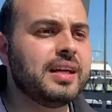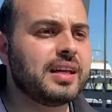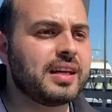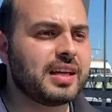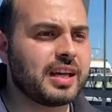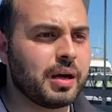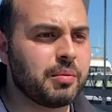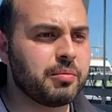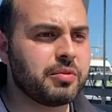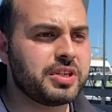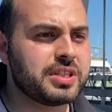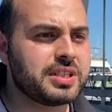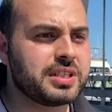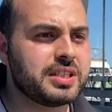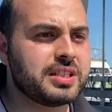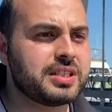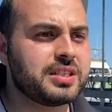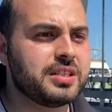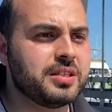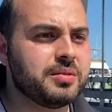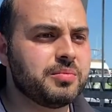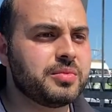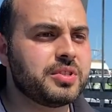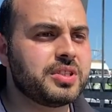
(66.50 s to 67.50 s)
camera
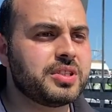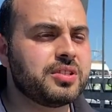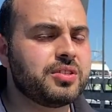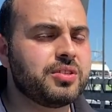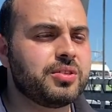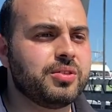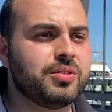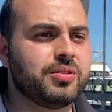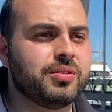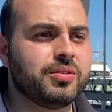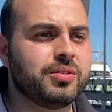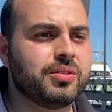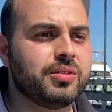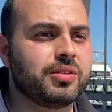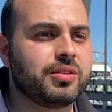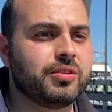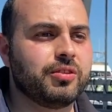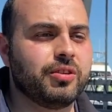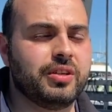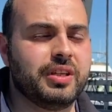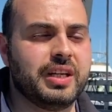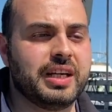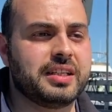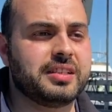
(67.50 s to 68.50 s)
systems to
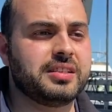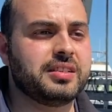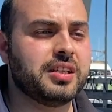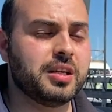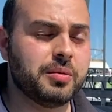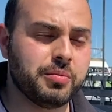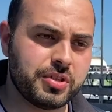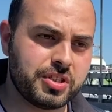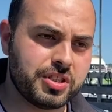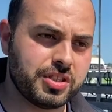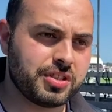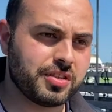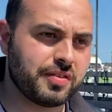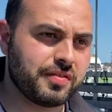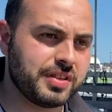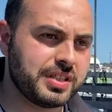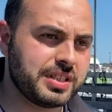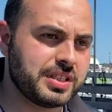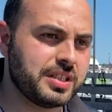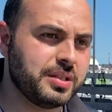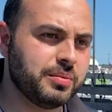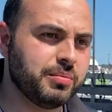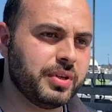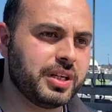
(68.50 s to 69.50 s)
collect images of the
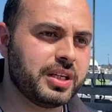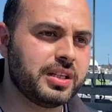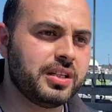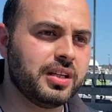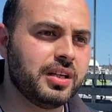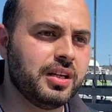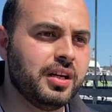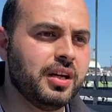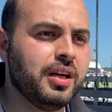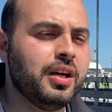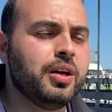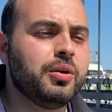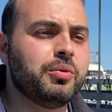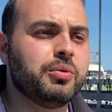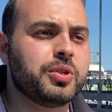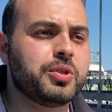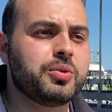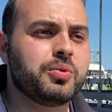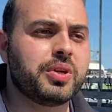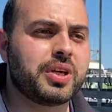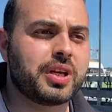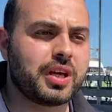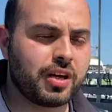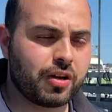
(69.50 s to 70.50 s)
seabed, which we
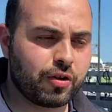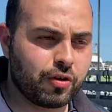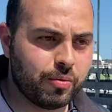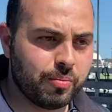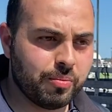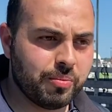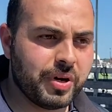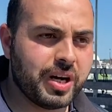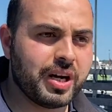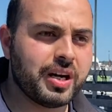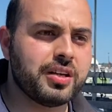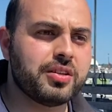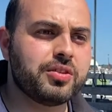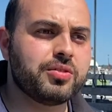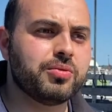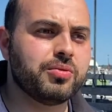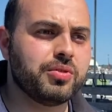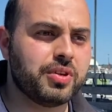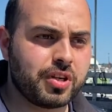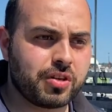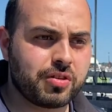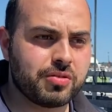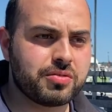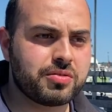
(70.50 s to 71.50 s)
can combine to
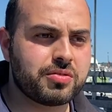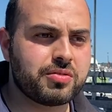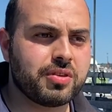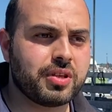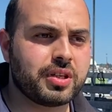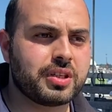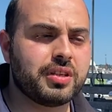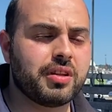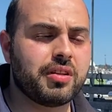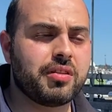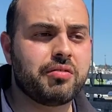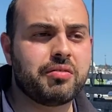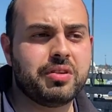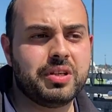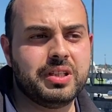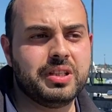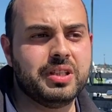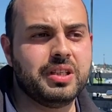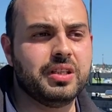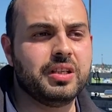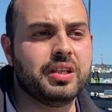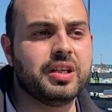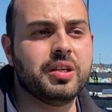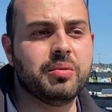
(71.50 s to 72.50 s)
reconstruct a
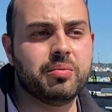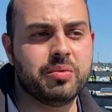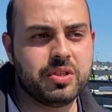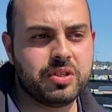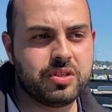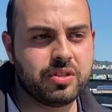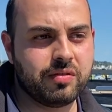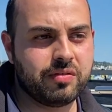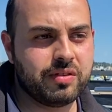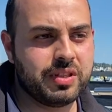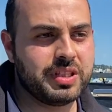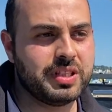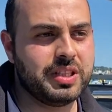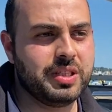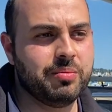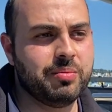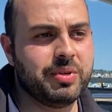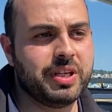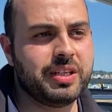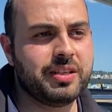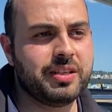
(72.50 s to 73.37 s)
3D image of the seabed.